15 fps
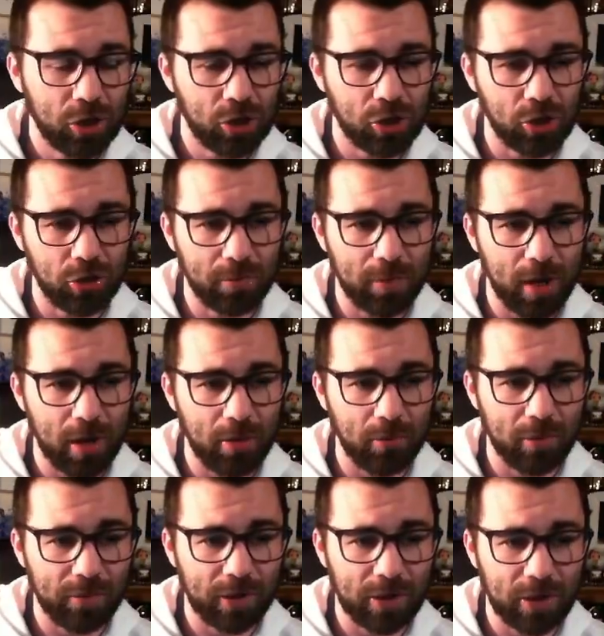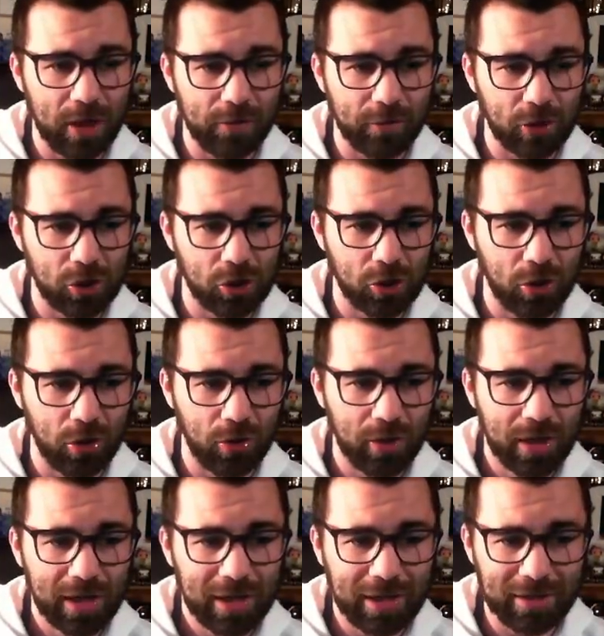Schubert with another shot.
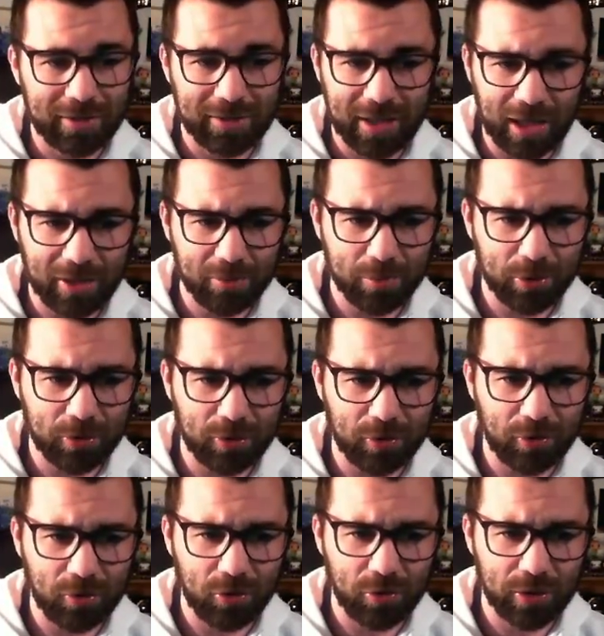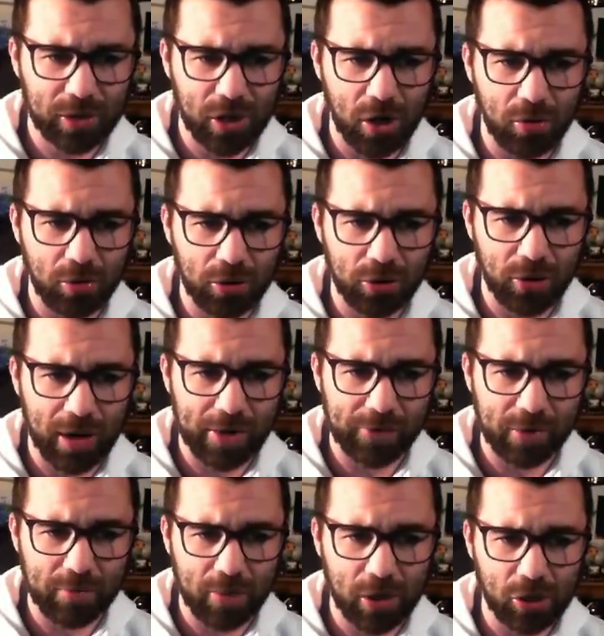He's desperate to score a goal and not
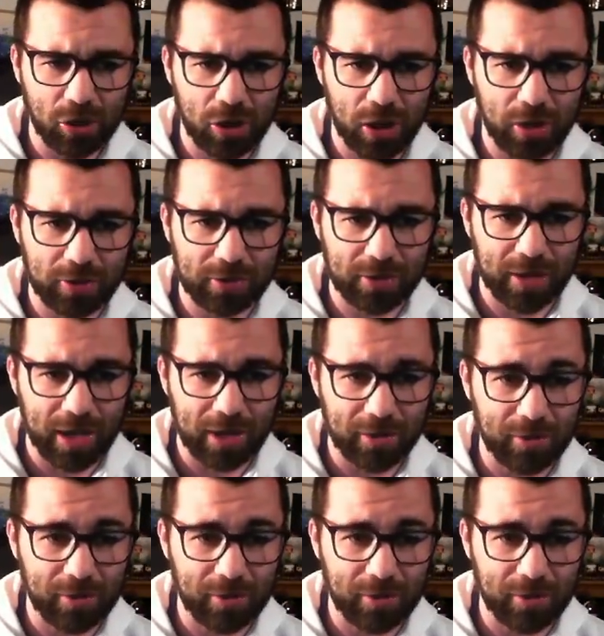having much luck today.